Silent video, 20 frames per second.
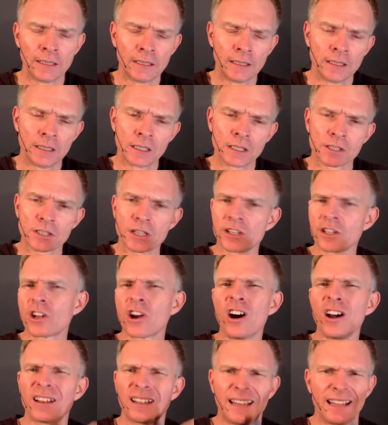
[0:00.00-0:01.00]
Yeah. So you
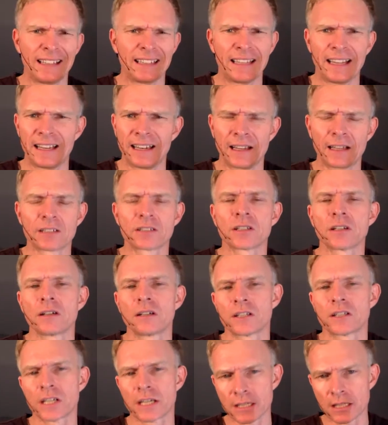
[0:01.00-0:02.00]
can't let that. So
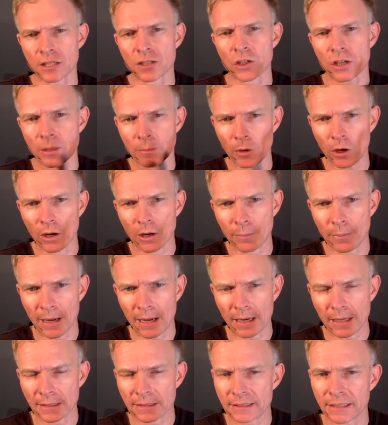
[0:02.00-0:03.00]
Chester took him on
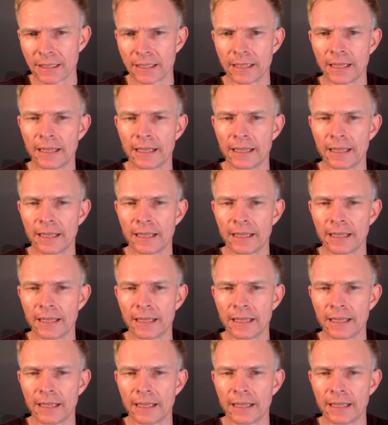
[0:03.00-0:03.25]
about it,